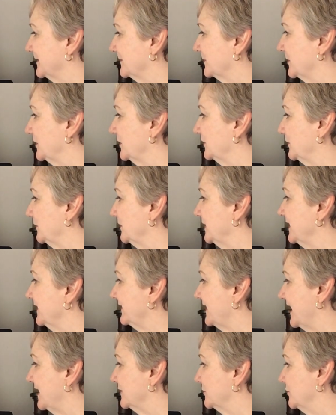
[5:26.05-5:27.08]
We're learning
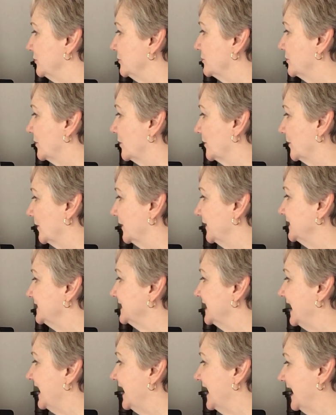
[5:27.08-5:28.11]
that new chord,
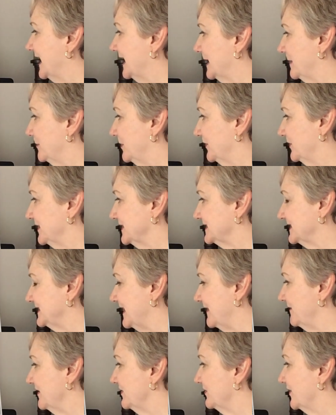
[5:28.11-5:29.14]
and I put the
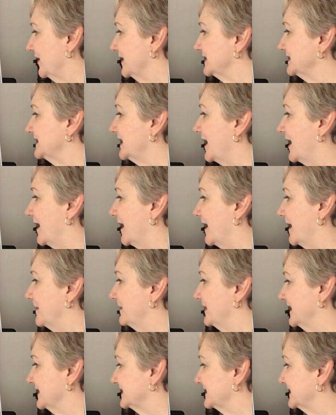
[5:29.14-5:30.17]
7th on top.
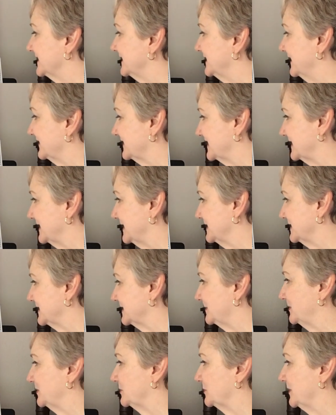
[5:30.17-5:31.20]
That's the
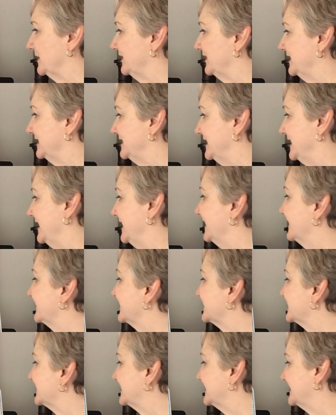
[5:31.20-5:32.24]
distance between the D and
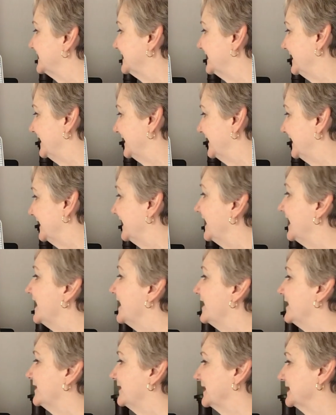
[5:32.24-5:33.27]
the C.
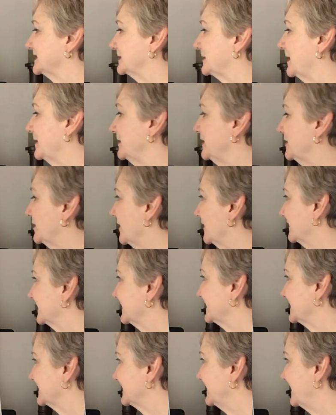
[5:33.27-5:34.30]
That's why we call it
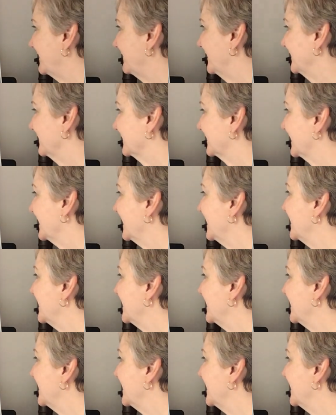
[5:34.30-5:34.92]
a 7th.